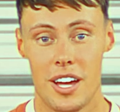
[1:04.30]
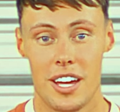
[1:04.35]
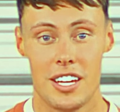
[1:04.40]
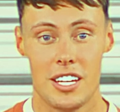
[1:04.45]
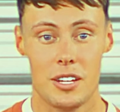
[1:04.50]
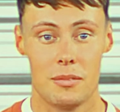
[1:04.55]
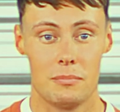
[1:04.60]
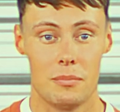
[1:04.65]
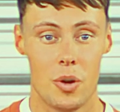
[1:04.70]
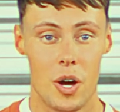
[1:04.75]
and
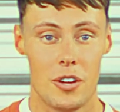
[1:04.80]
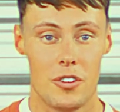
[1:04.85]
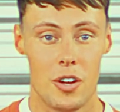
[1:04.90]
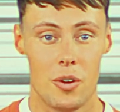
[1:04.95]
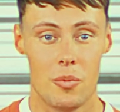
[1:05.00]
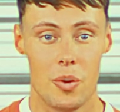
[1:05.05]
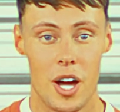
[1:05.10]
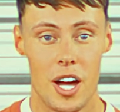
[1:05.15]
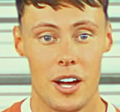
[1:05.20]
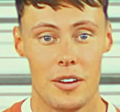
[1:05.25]
his brother
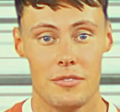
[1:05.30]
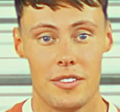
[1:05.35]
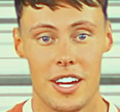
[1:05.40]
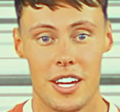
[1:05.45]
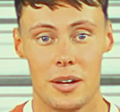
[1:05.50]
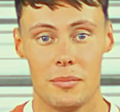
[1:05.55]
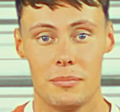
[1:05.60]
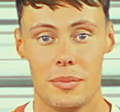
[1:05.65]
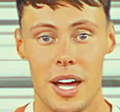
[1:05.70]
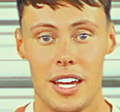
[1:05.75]
Ron made
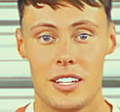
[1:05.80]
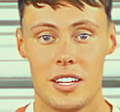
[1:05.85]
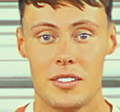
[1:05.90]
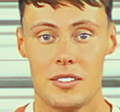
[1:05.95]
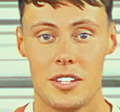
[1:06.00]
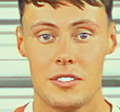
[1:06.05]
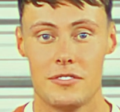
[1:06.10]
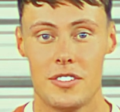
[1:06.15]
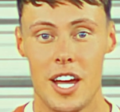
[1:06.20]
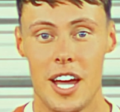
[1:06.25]
a mess of
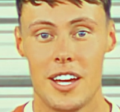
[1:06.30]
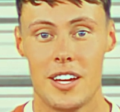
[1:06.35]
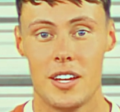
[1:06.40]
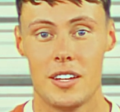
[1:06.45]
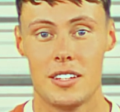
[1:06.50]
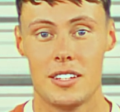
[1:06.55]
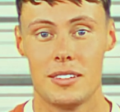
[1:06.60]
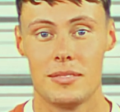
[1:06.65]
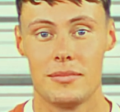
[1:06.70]
the finals.